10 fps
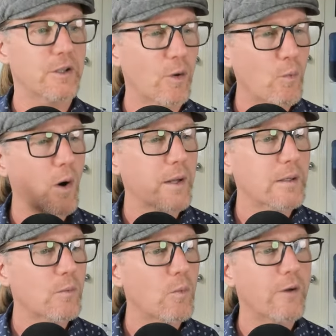You know,
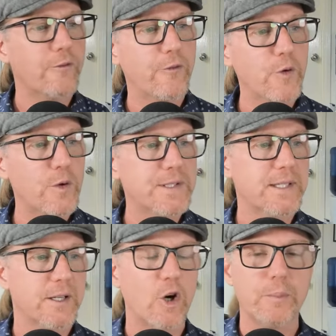what, what foods
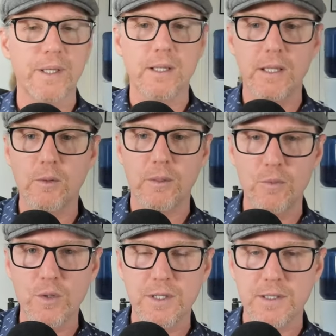can help in clearing
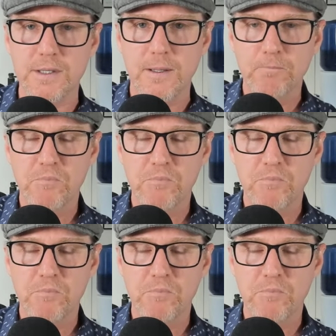mucus?